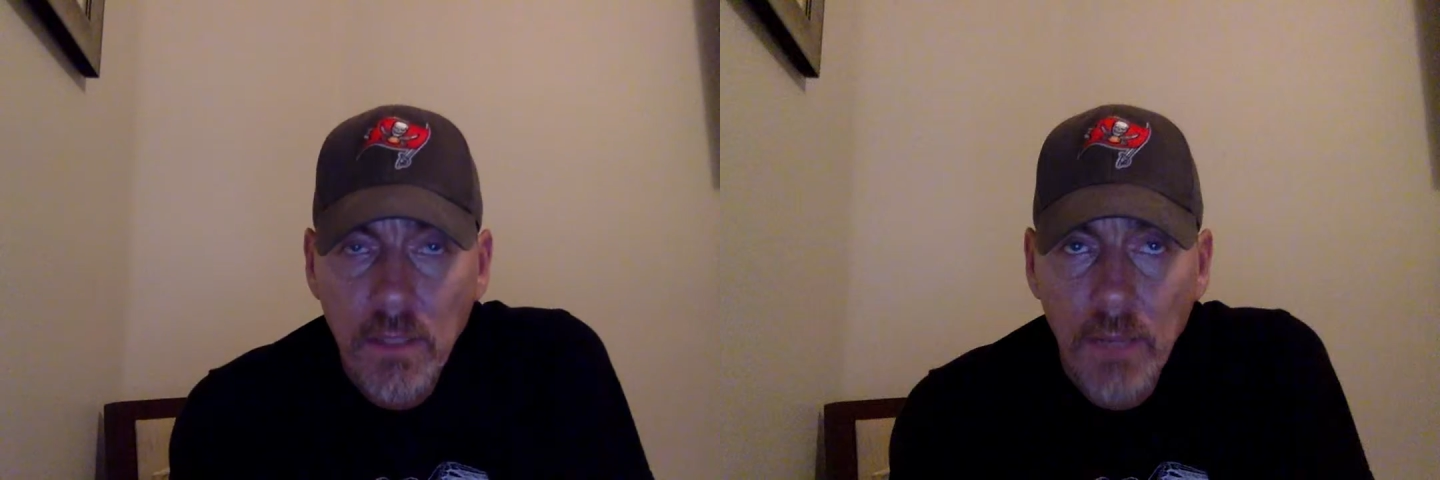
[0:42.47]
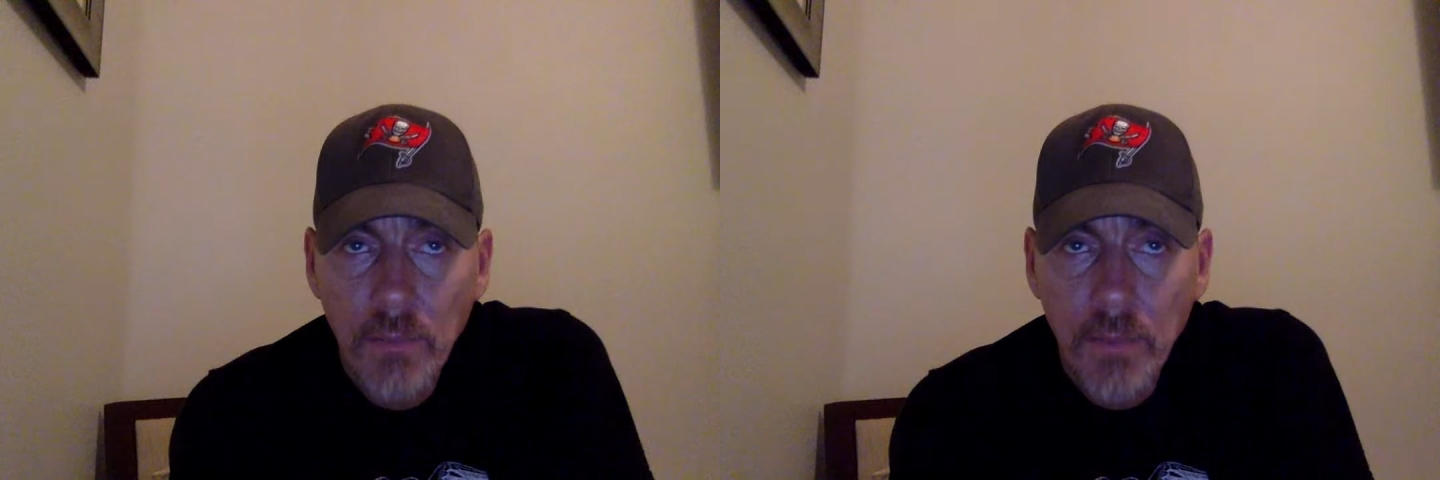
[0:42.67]

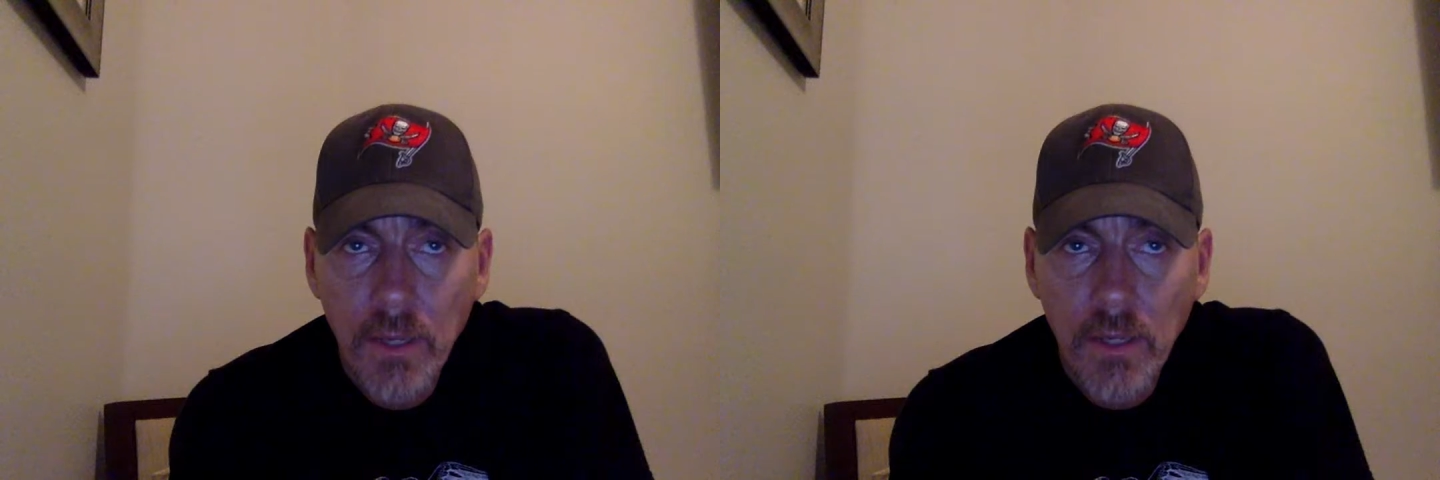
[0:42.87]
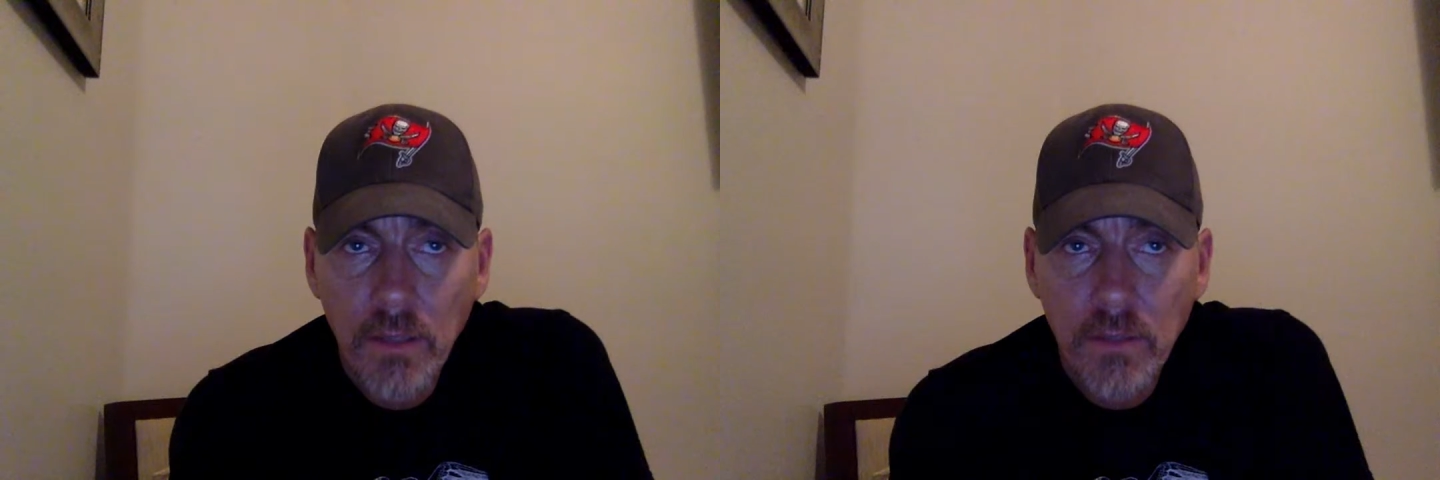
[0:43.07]
Tampa
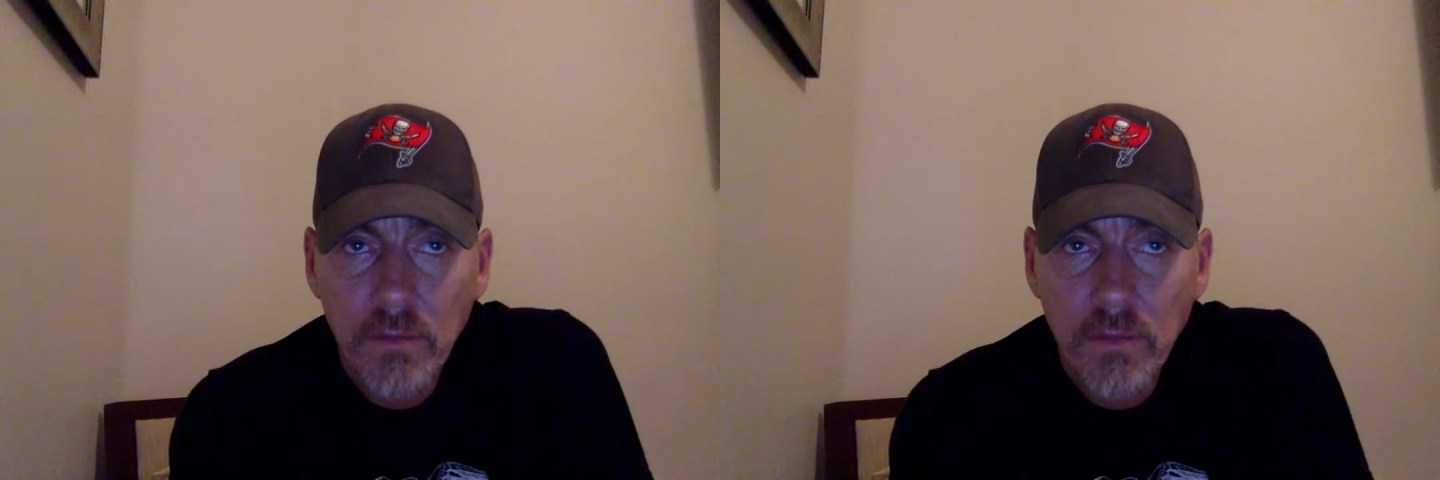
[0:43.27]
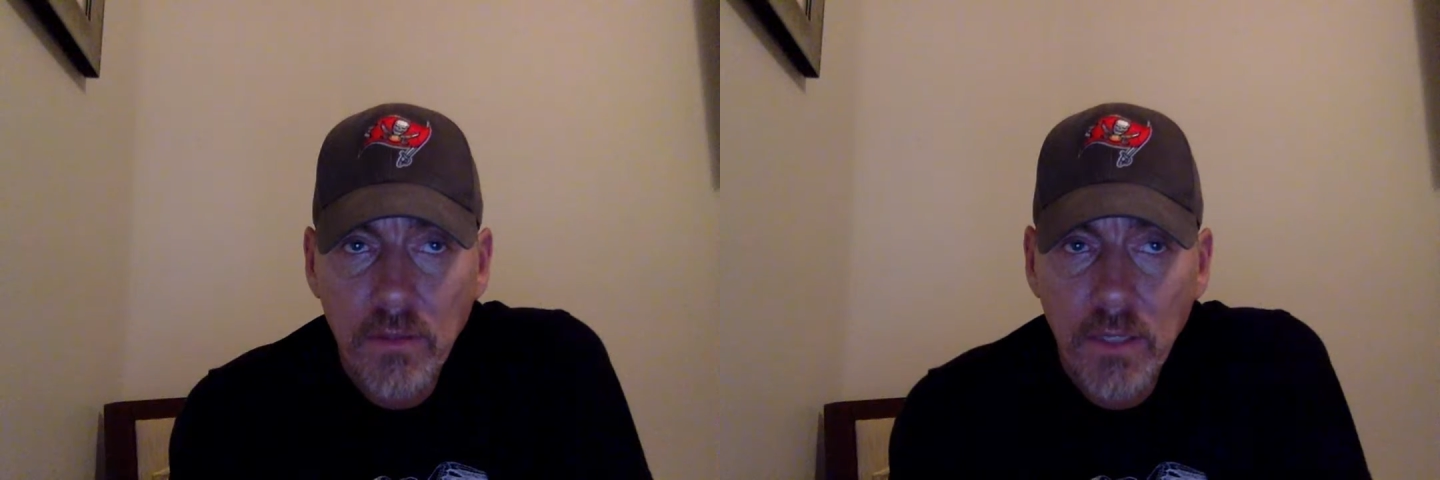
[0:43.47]
Bay
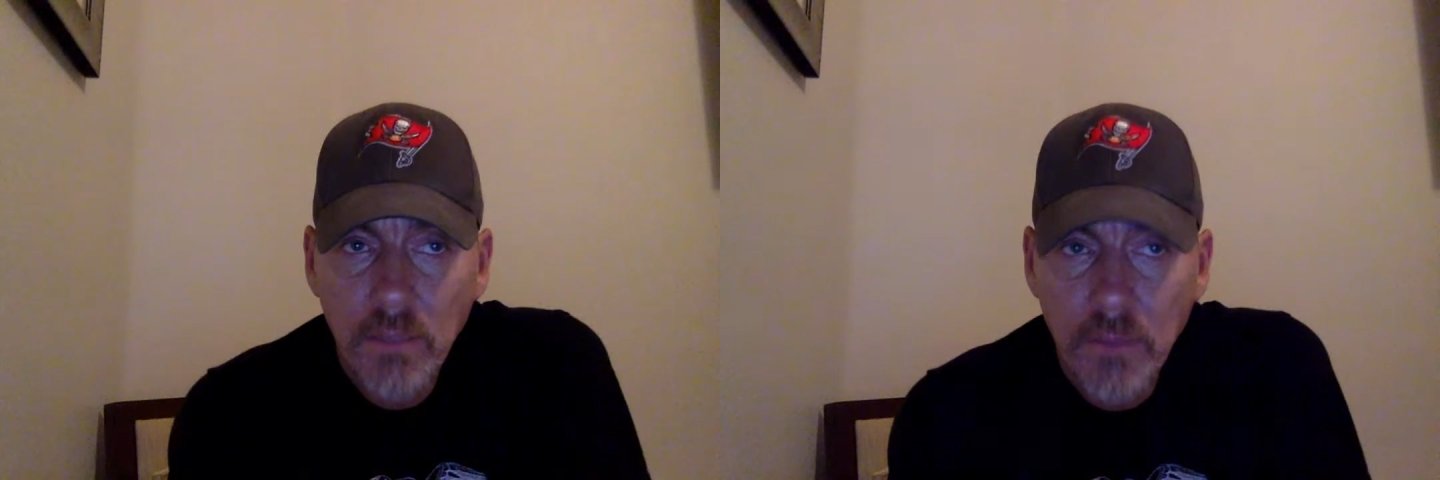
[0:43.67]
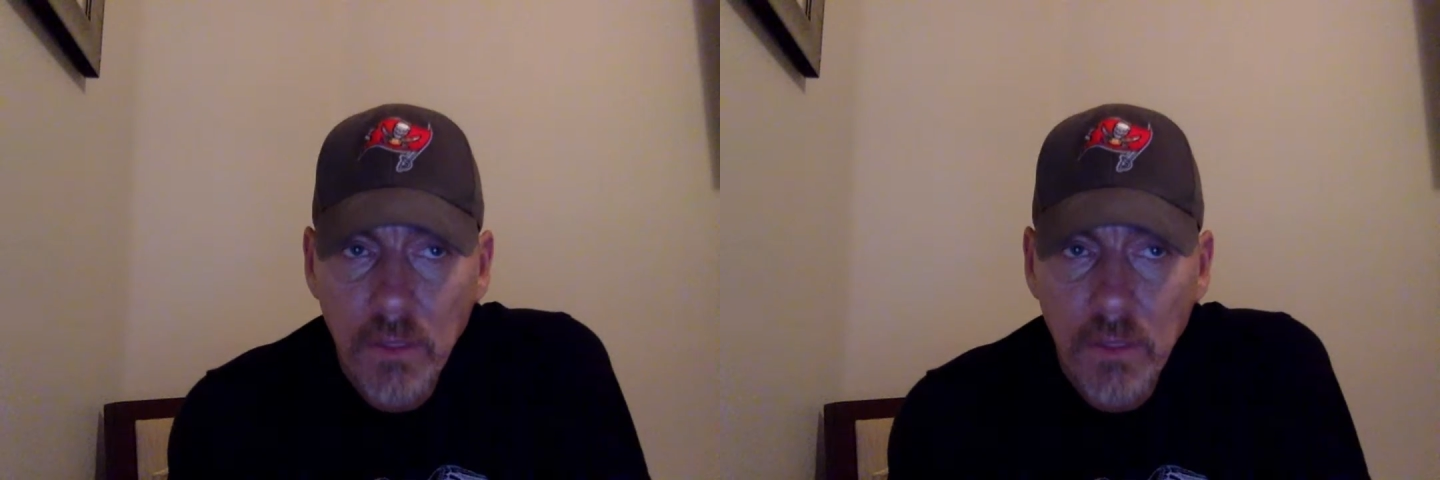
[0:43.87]
is the team